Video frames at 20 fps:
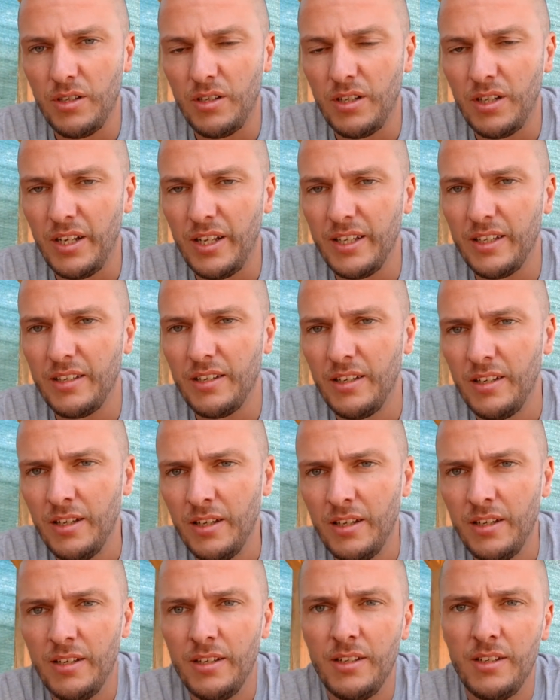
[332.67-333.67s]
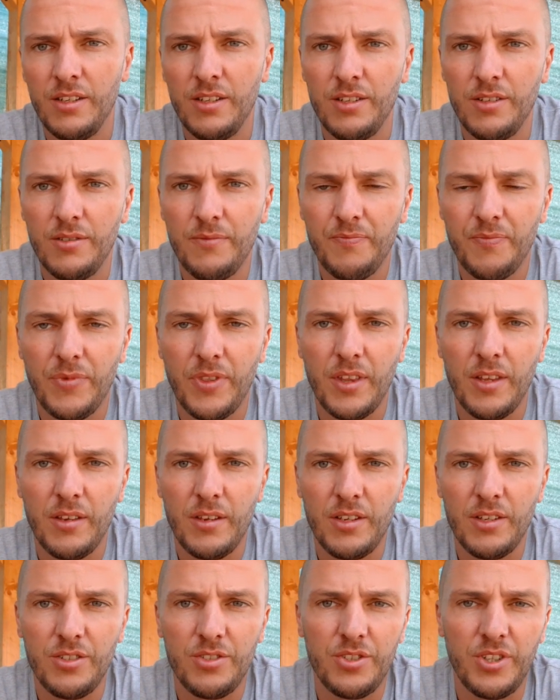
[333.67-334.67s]
like
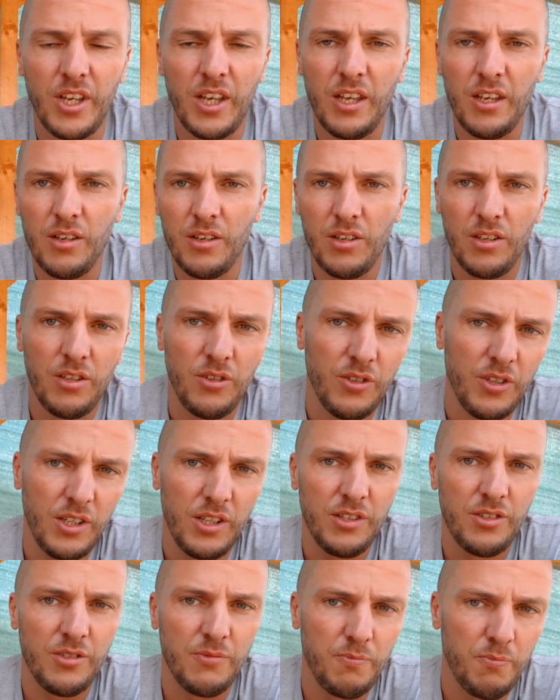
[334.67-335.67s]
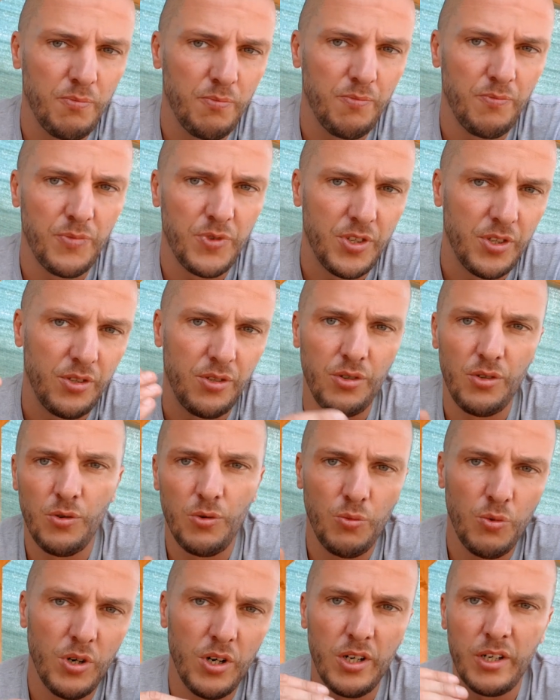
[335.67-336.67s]
saying you need to do
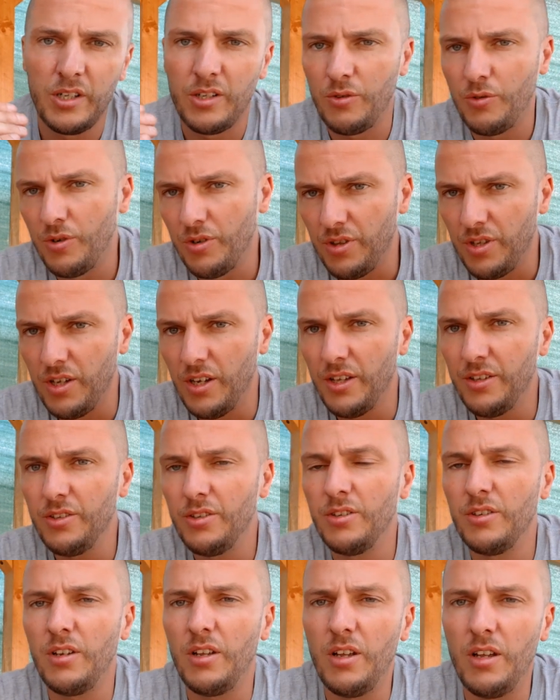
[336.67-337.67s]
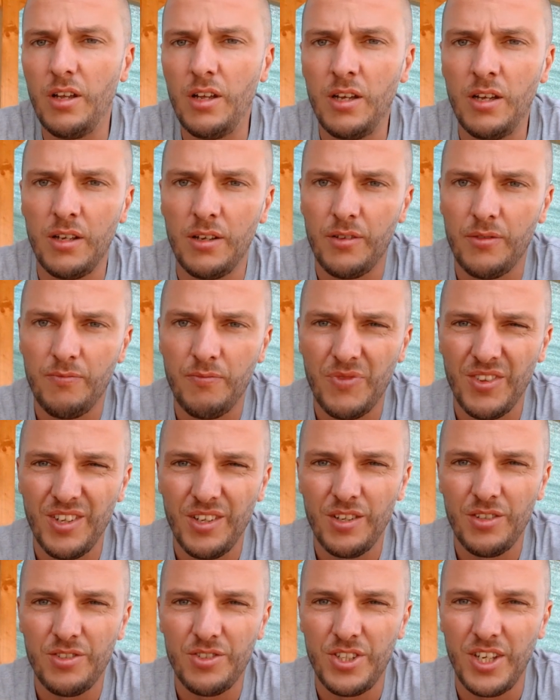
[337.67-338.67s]
one or the other.
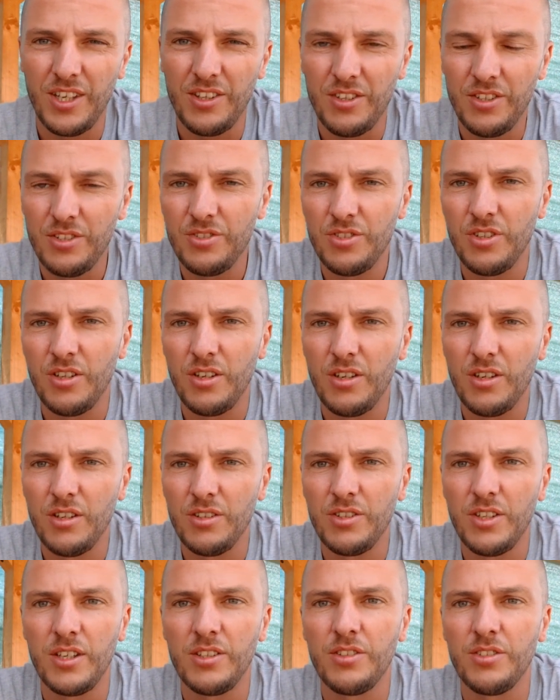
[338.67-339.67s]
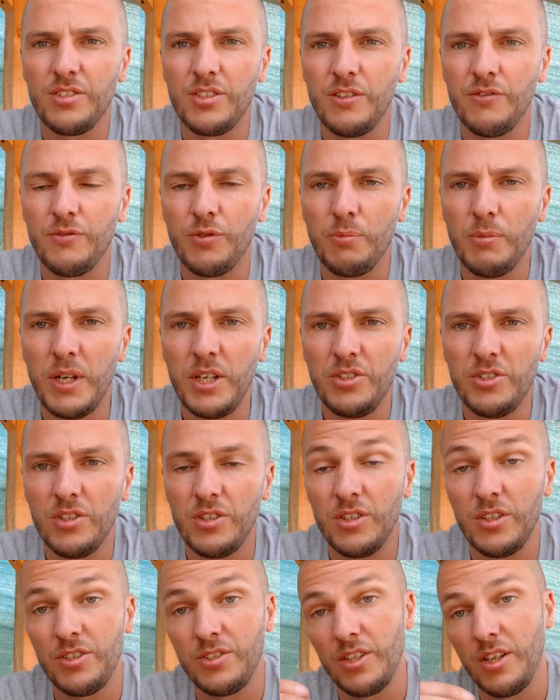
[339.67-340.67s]
Take this
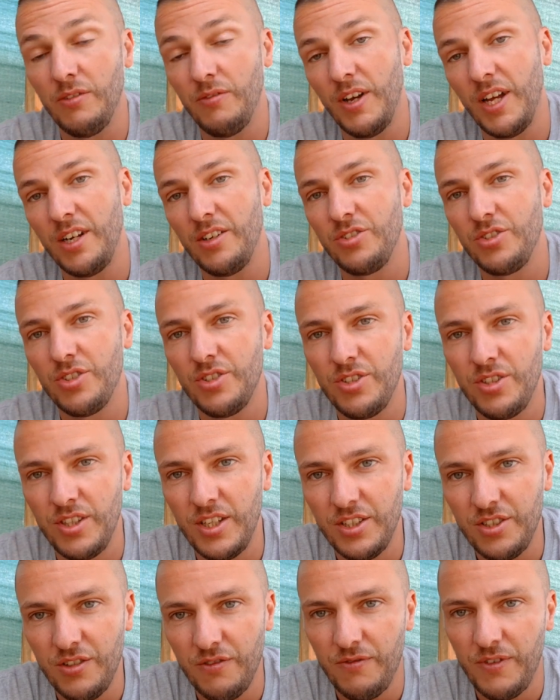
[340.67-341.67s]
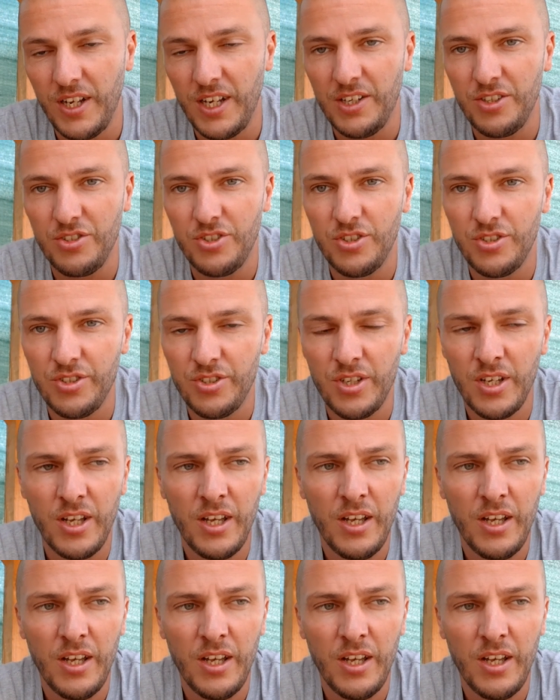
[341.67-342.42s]
information, these advantages and disadvantages,